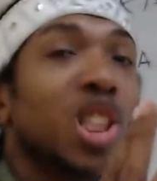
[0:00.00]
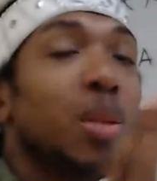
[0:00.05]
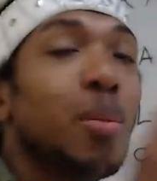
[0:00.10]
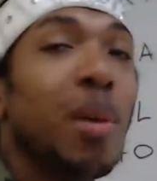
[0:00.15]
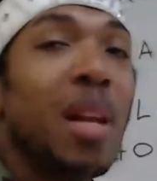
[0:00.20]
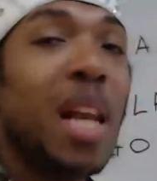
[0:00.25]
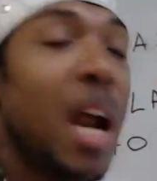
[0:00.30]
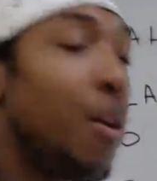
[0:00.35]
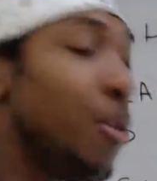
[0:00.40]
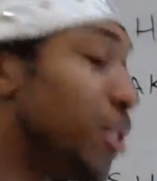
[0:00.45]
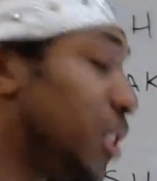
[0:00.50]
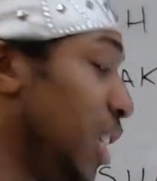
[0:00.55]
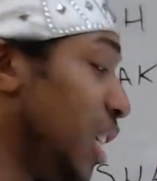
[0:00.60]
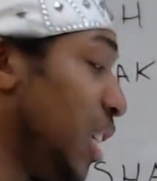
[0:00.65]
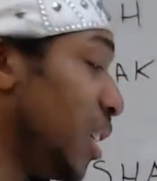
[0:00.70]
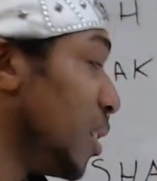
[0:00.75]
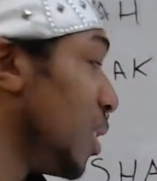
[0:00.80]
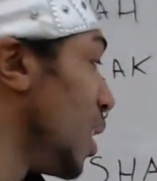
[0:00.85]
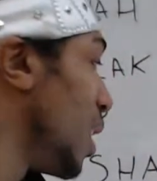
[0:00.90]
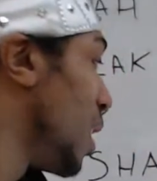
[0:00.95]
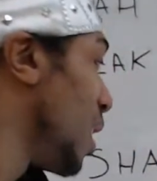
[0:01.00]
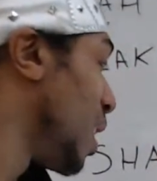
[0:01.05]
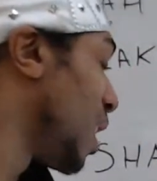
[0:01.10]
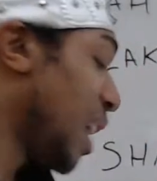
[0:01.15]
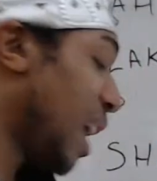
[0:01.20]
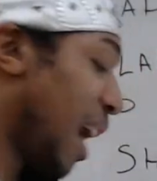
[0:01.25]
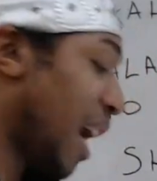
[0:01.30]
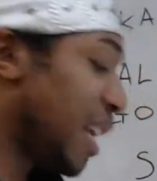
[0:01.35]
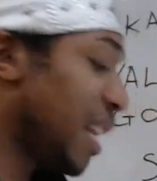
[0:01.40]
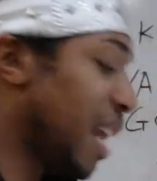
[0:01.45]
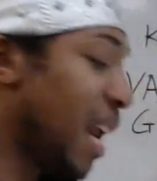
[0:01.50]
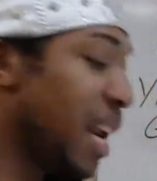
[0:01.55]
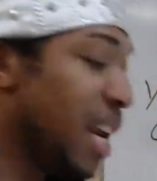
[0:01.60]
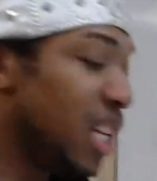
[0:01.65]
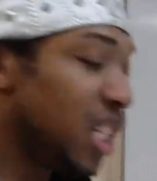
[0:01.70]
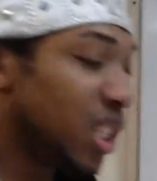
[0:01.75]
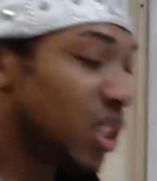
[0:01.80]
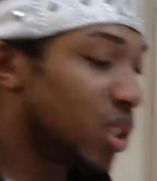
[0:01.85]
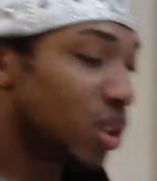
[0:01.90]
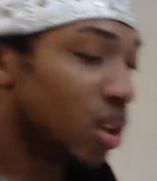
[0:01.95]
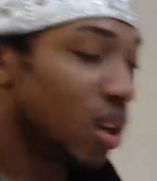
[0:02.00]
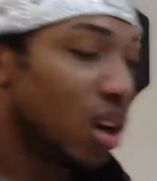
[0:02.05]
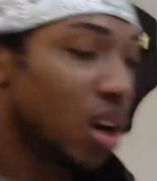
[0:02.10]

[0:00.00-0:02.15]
similarity, and that is